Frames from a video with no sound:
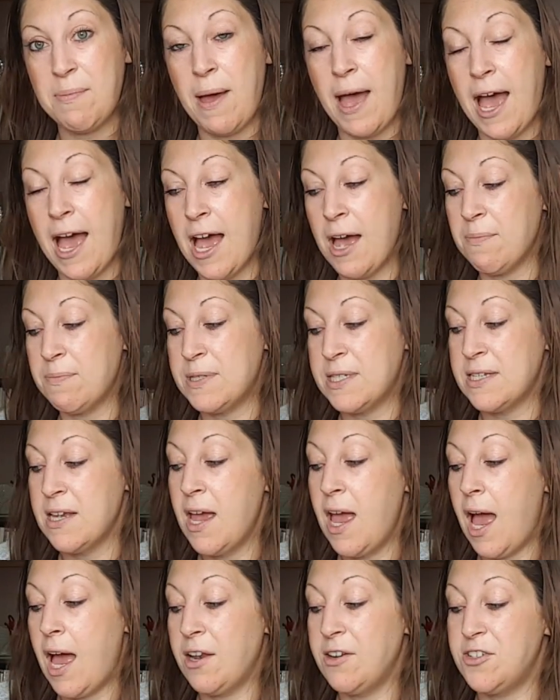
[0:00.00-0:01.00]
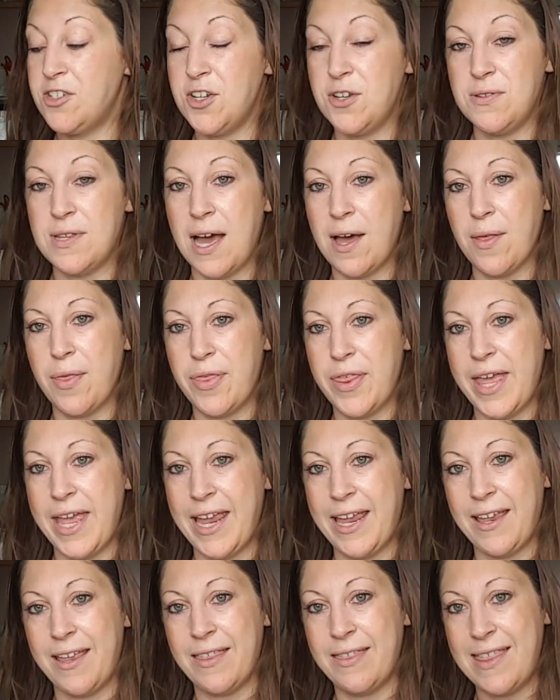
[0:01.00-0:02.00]
perhaps, and do that
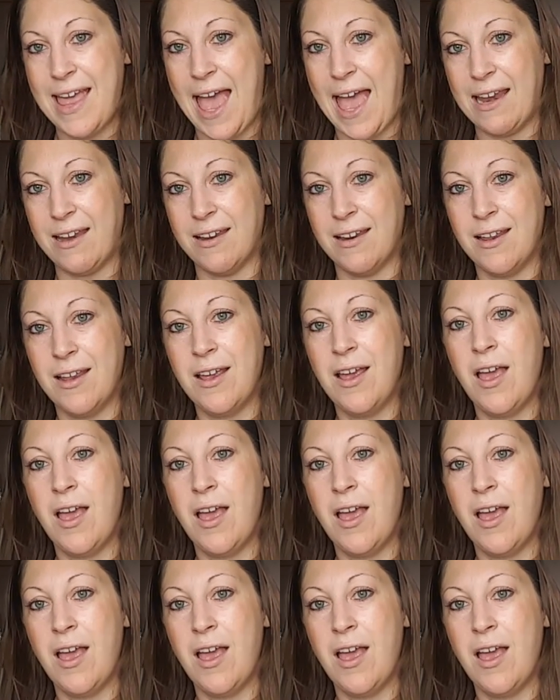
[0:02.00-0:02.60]
thing then.